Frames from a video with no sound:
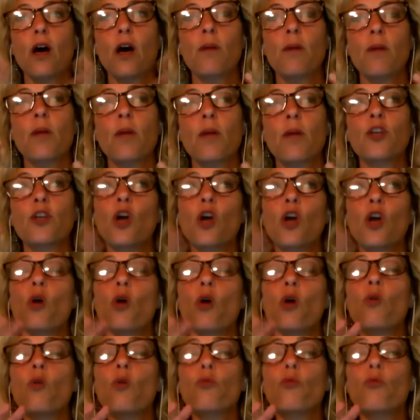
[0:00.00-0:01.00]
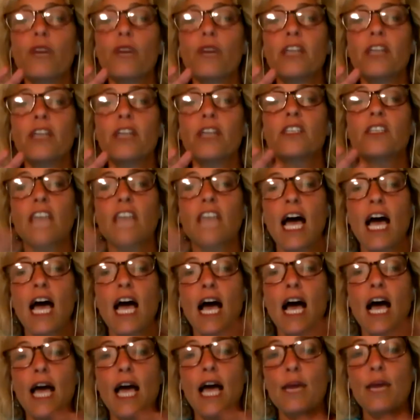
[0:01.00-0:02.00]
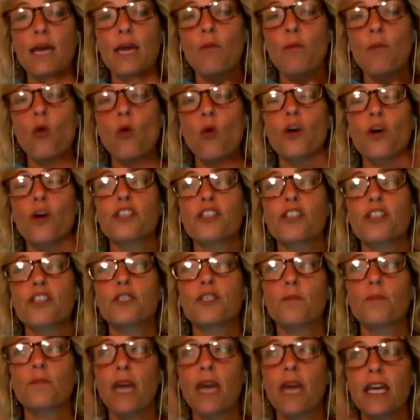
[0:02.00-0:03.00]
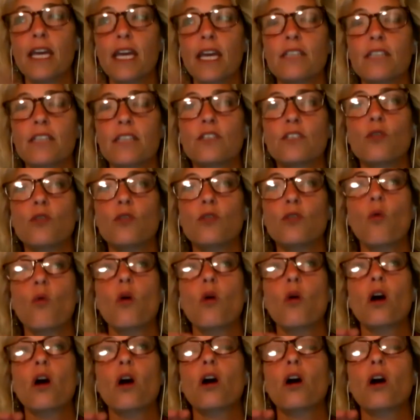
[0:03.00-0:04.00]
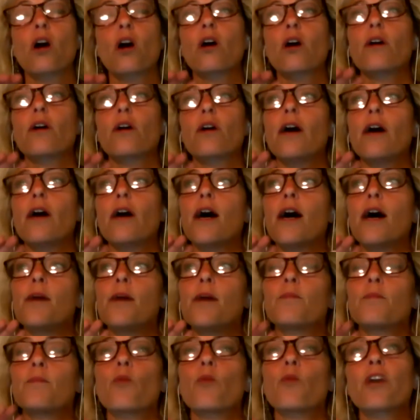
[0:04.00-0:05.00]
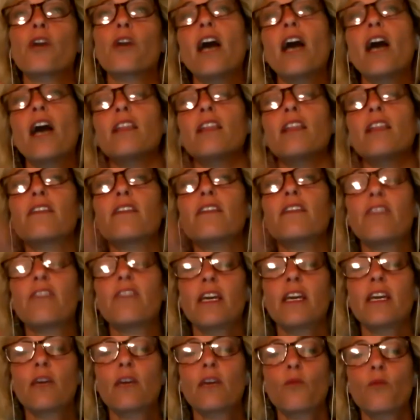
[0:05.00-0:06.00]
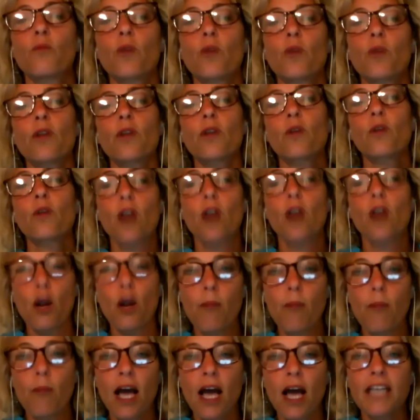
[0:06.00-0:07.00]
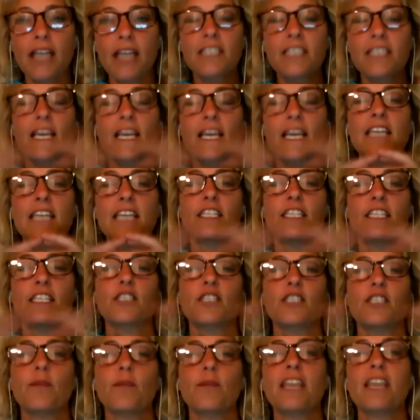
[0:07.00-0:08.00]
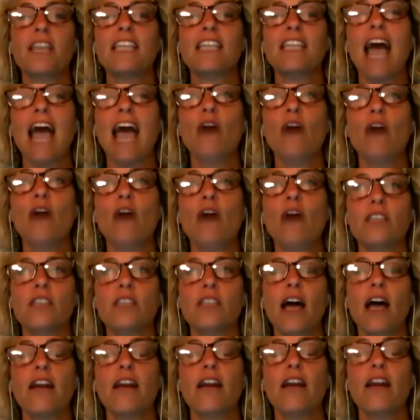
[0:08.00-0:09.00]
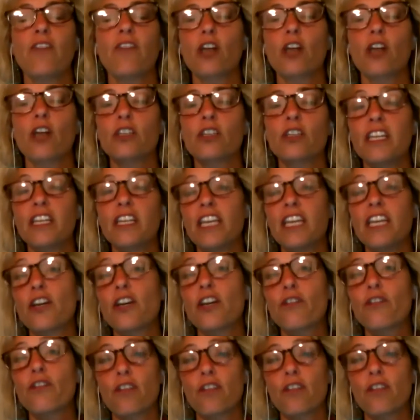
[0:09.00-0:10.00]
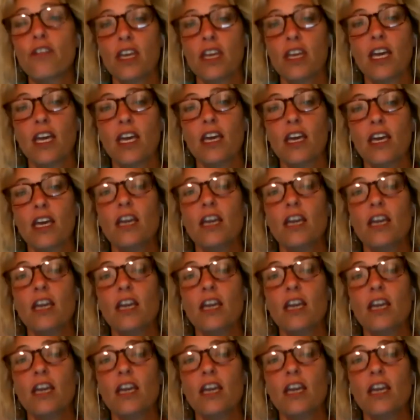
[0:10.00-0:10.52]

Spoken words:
no real time or space, or we're not living, our mind is expanded outside of our linear thinking.